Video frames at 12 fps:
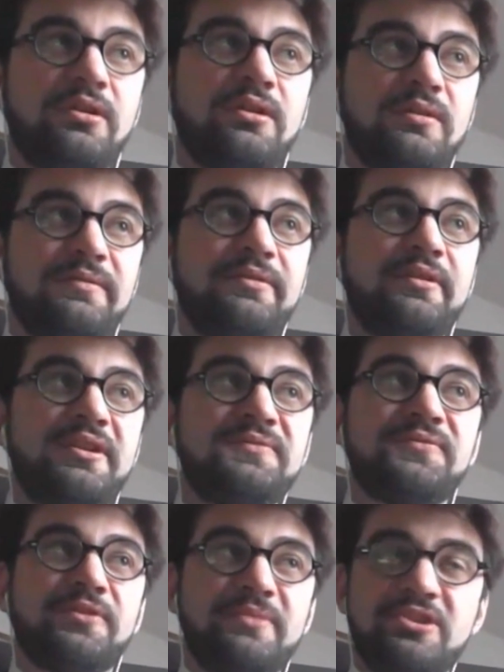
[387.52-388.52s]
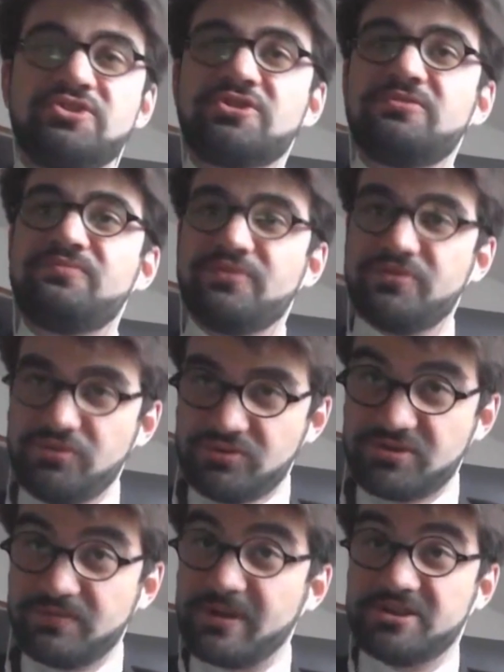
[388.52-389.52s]
of the information
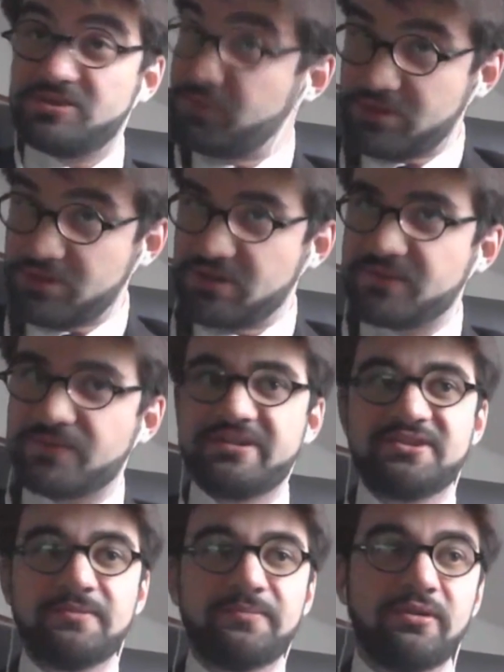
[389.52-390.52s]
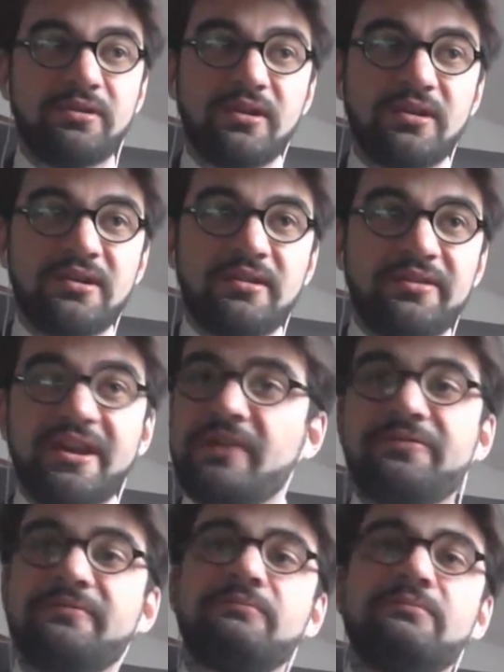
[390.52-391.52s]
produced by Sputnik, for example, they
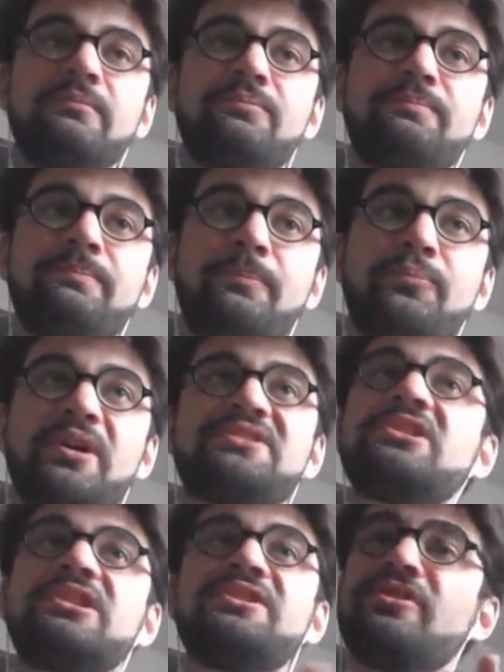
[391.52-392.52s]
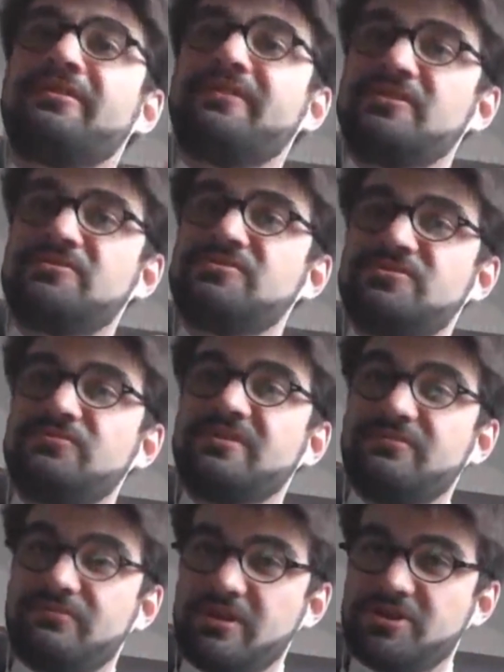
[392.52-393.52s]
have practically nothing to do
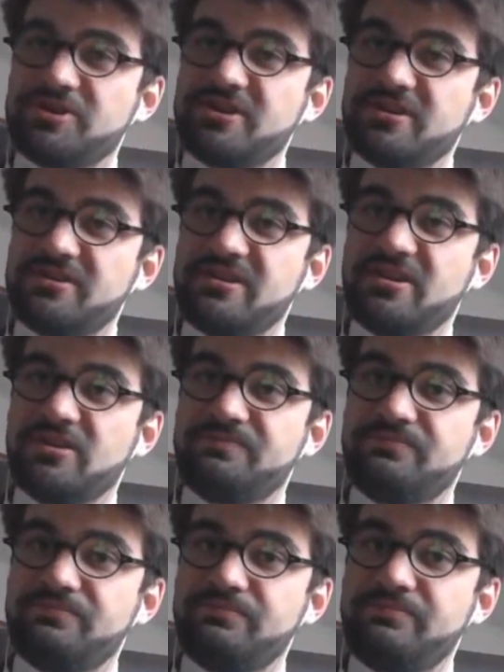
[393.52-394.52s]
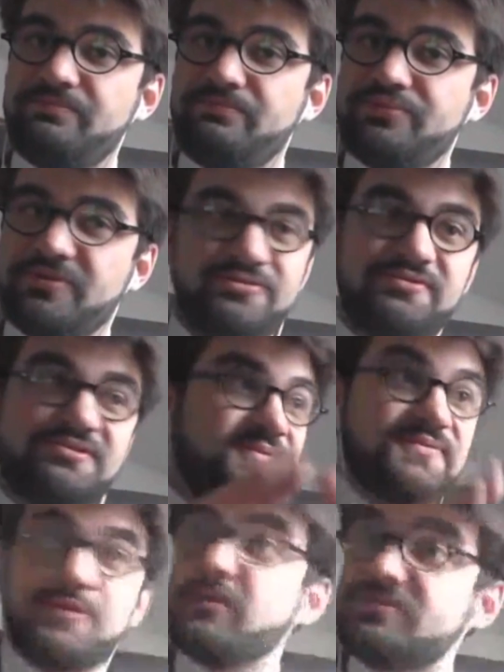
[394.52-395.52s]
with Russia. They are produced in
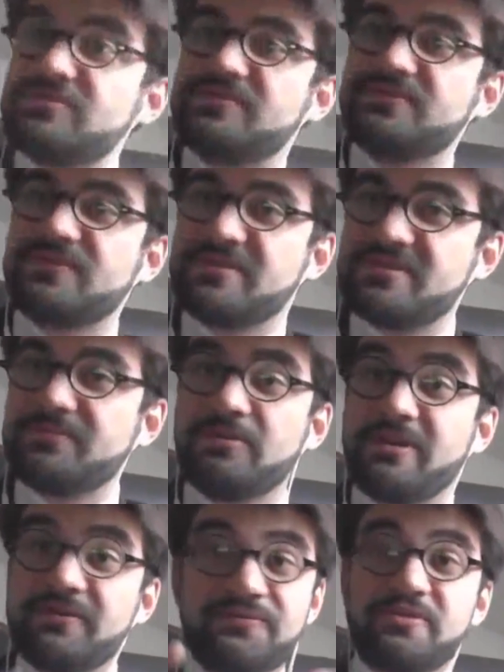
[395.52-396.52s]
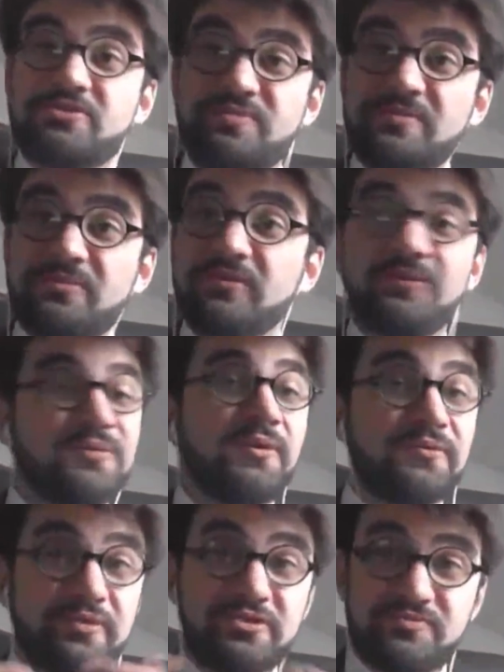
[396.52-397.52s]
France, for example, by French people, for
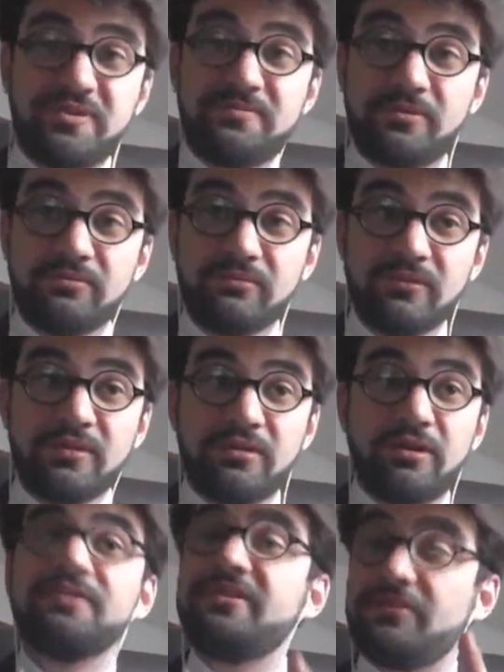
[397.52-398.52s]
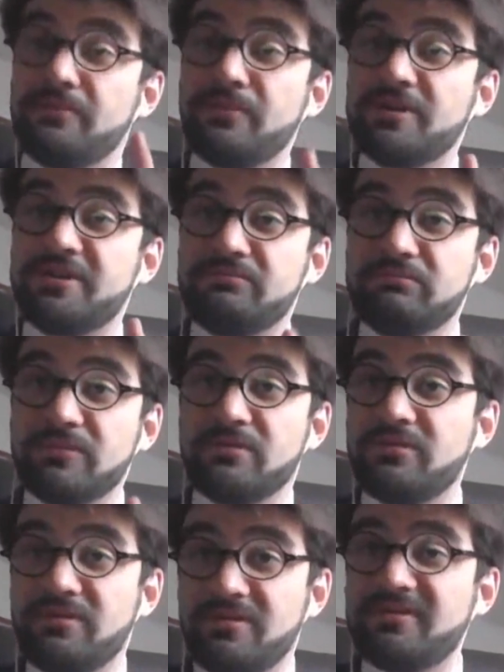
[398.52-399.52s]
French people. Only the money
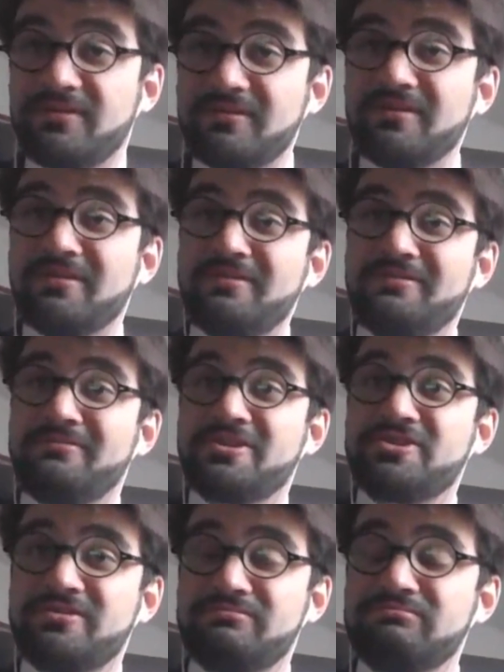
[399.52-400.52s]
is Russian.